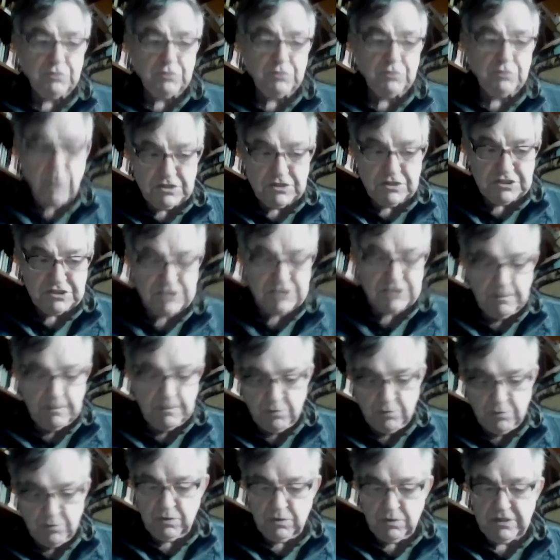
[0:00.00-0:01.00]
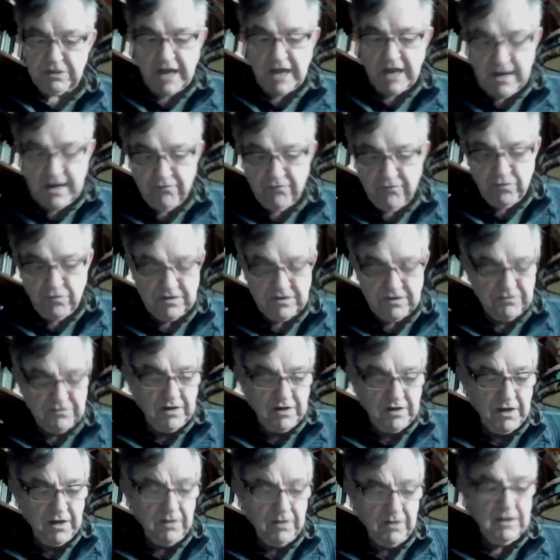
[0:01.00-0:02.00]
were susceptible, died of West
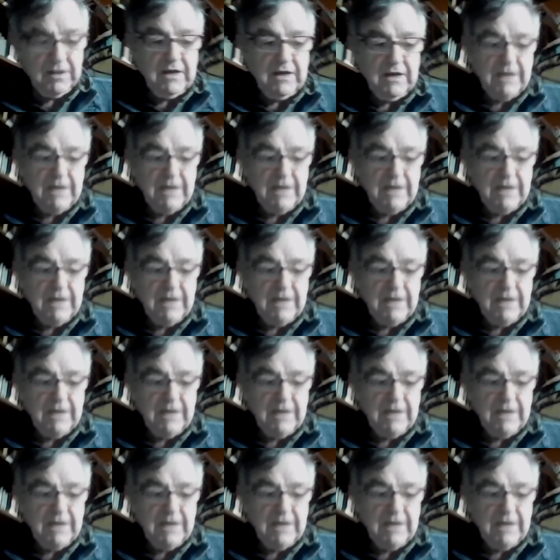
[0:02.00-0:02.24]
Nile,